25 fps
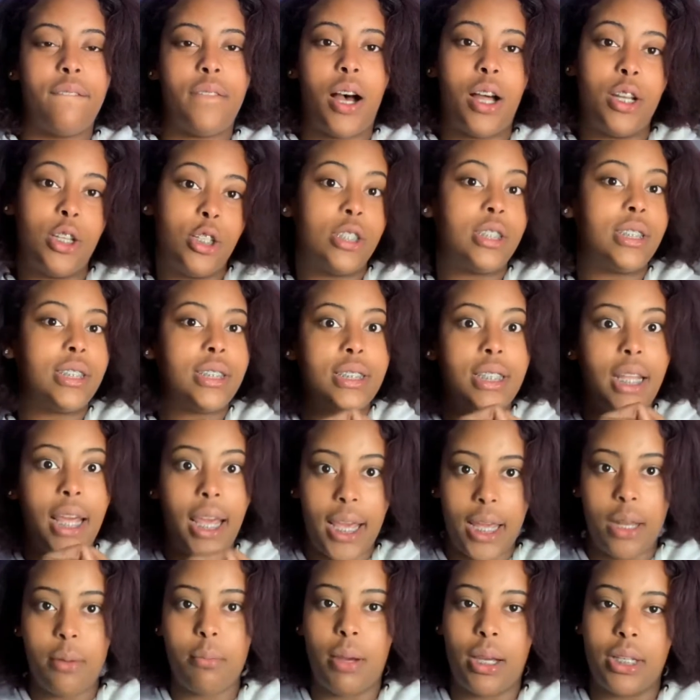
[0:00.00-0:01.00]

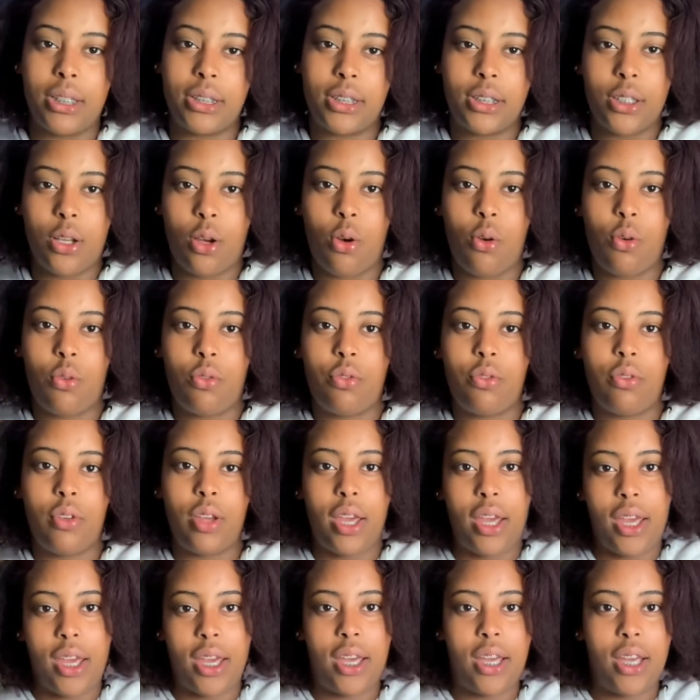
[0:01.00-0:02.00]
understand myself
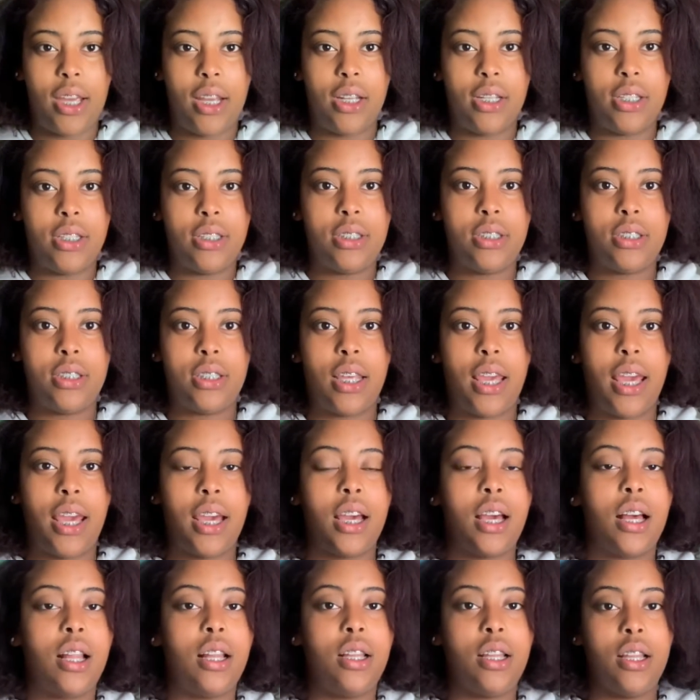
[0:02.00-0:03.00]
and
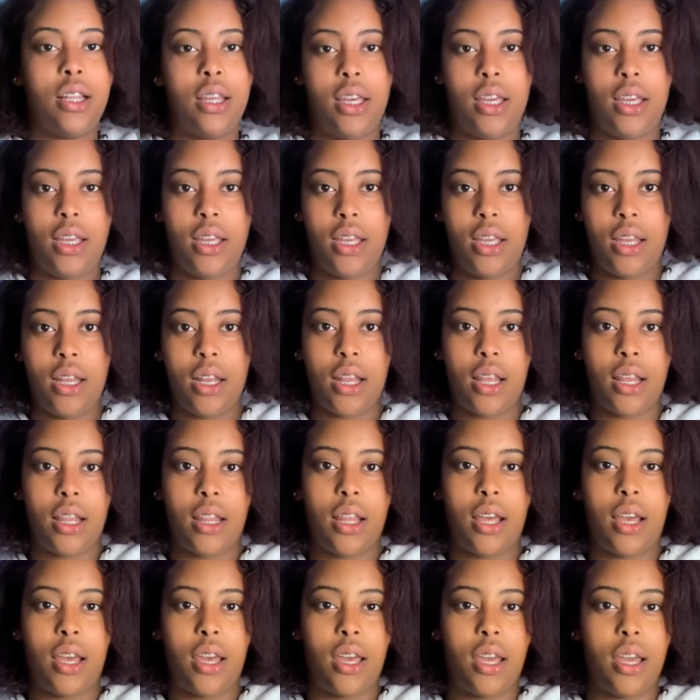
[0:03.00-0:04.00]
get clean and
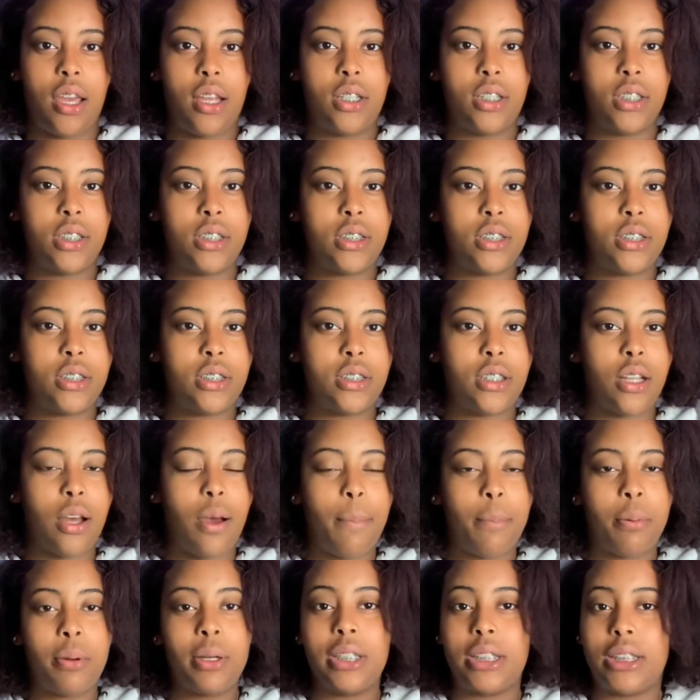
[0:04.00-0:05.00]
like just
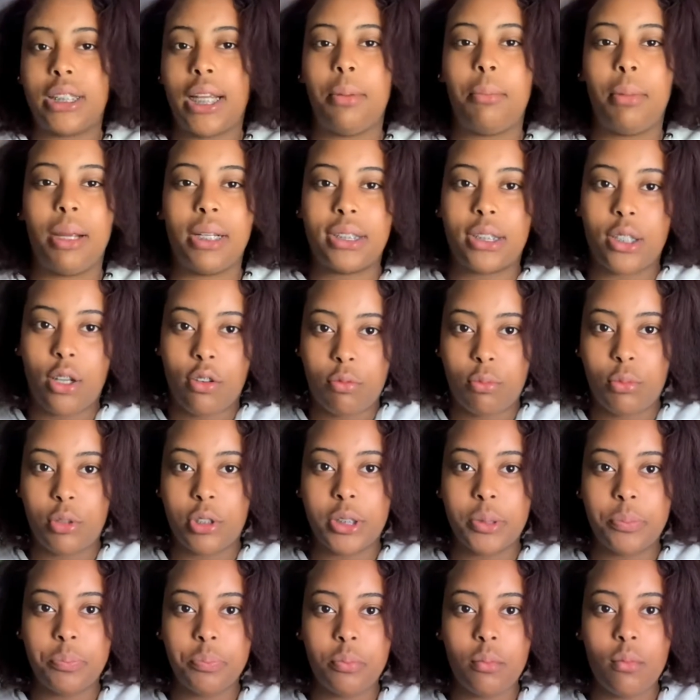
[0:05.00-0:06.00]
appreciate myself
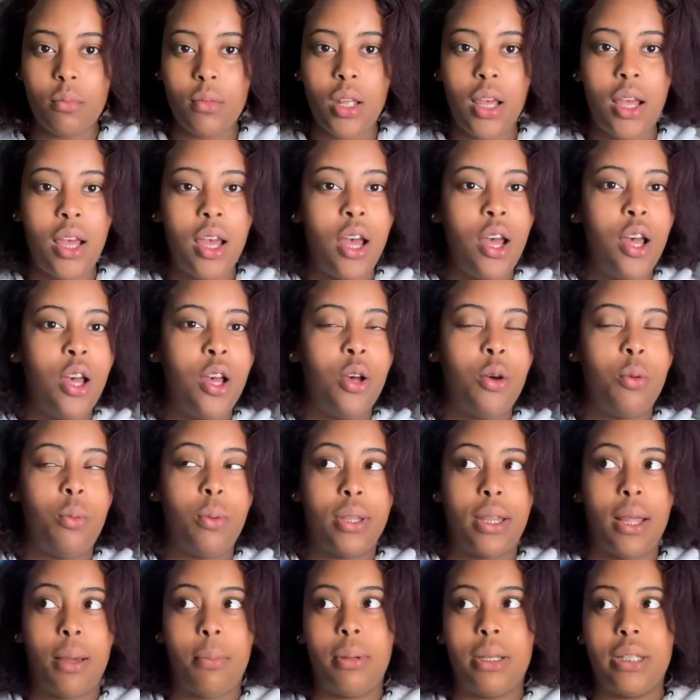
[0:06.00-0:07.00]
more.
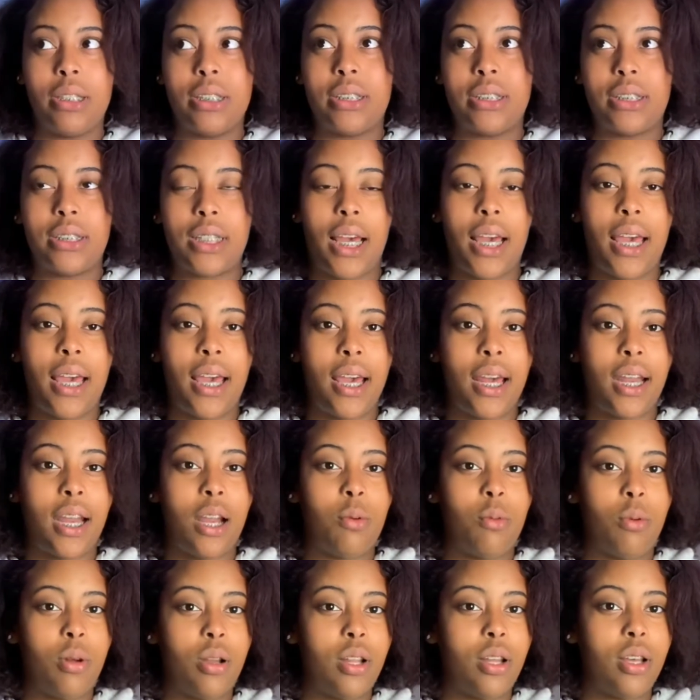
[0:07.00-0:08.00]
With that being said,
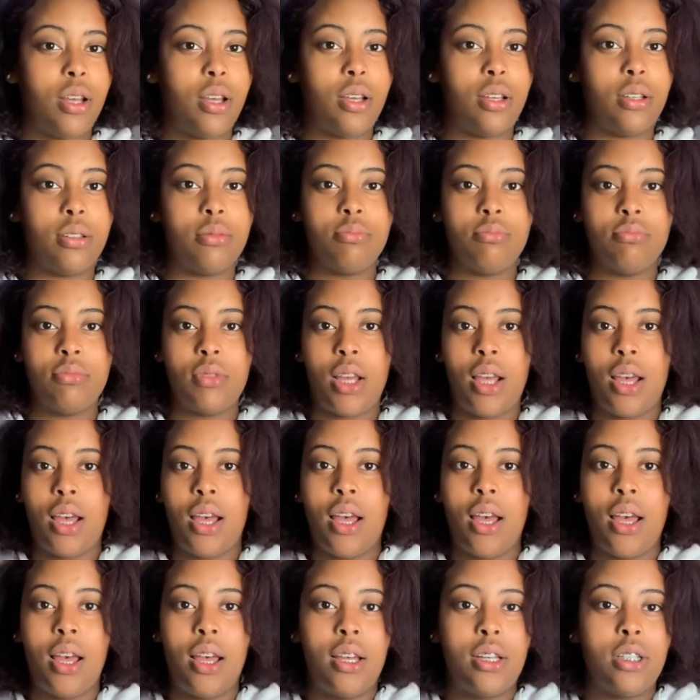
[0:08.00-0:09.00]
I want to
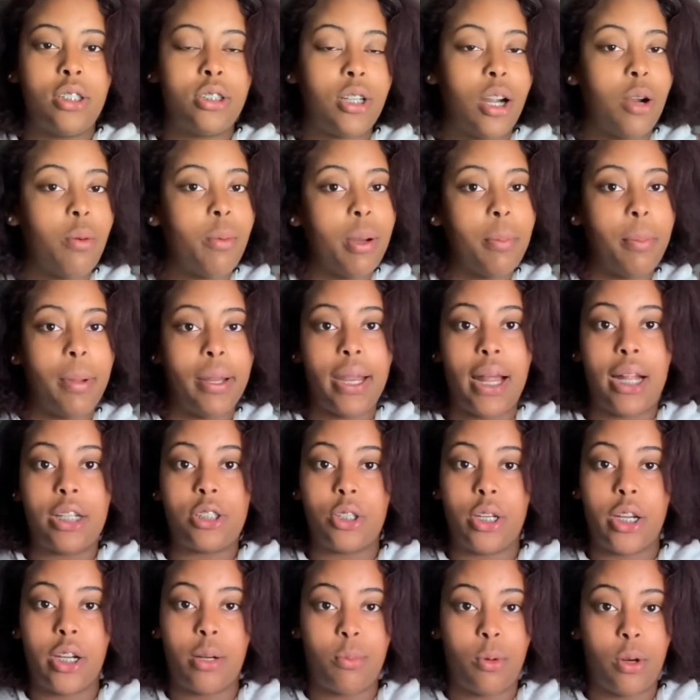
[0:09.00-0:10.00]
start wearing my
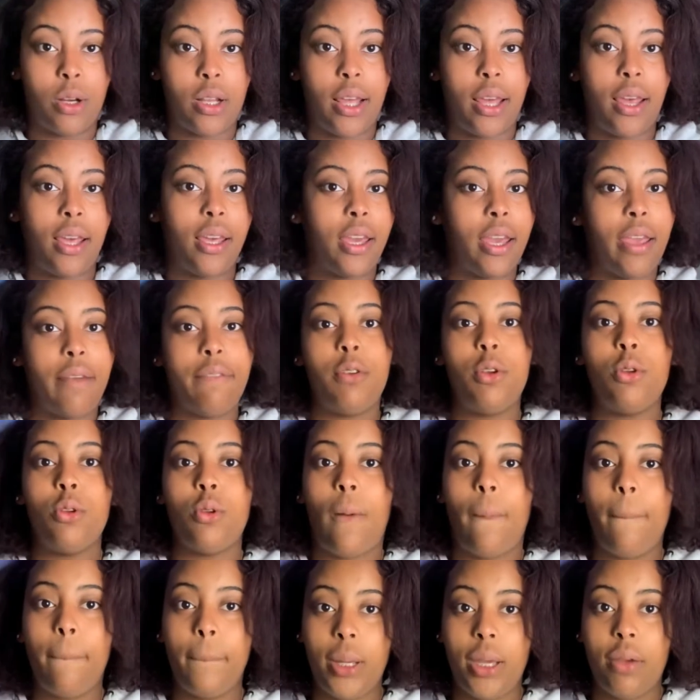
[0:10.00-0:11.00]
natural hair more. Like if you
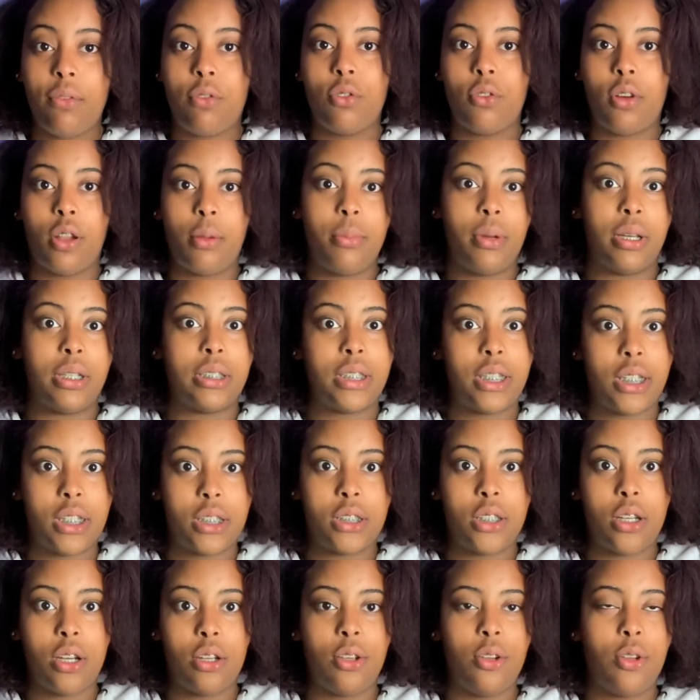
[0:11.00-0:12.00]
know me, if you follow me on
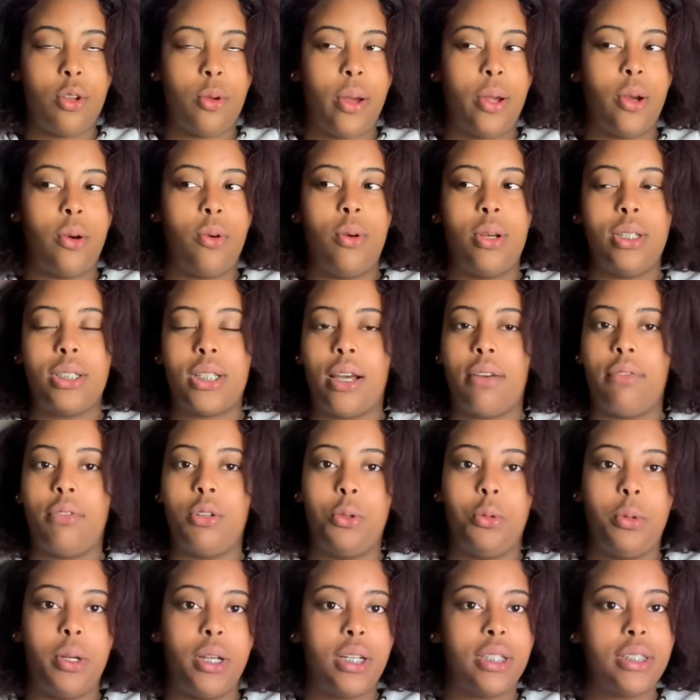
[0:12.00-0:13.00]
TikTok, you know I always have a
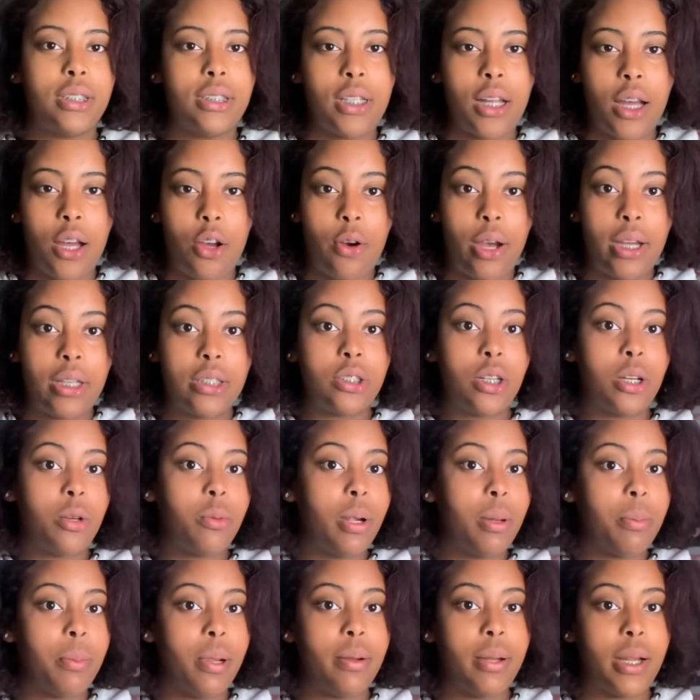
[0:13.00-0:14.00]
new hairstyle. I started
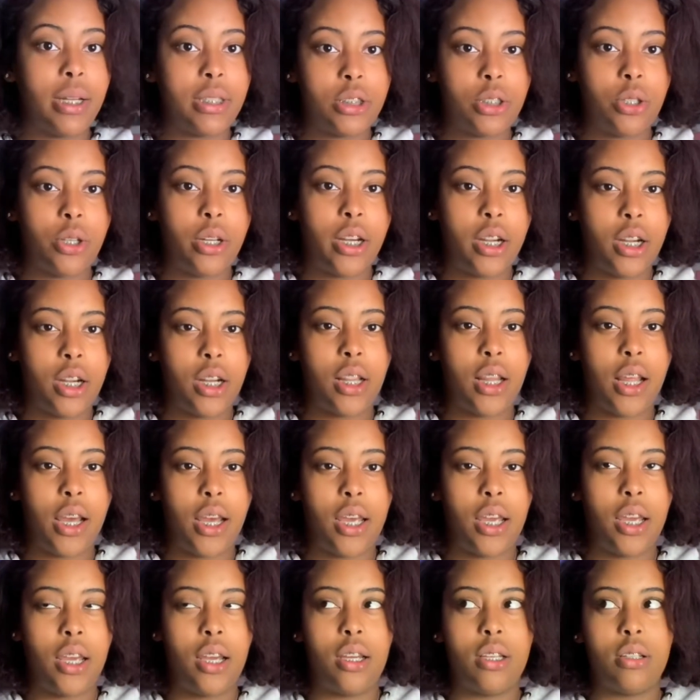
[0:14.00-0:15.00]
wearing my natural hair
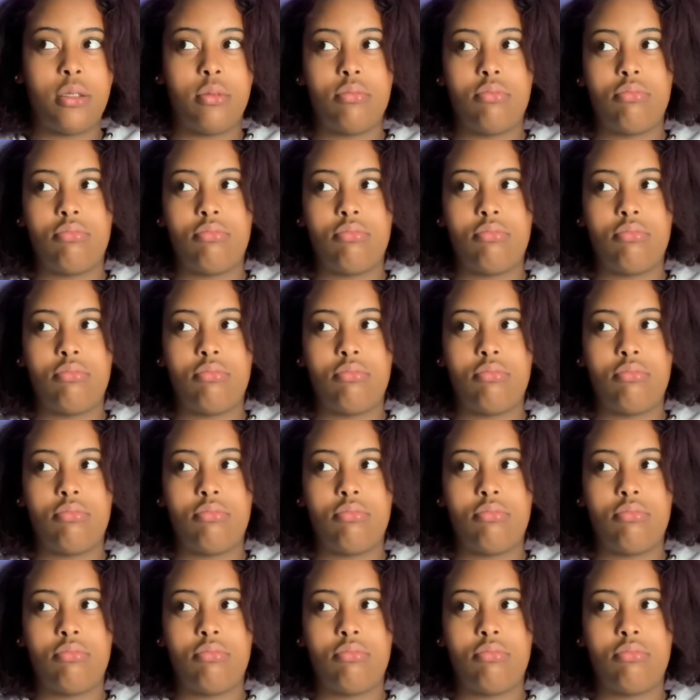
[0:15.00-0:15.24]
like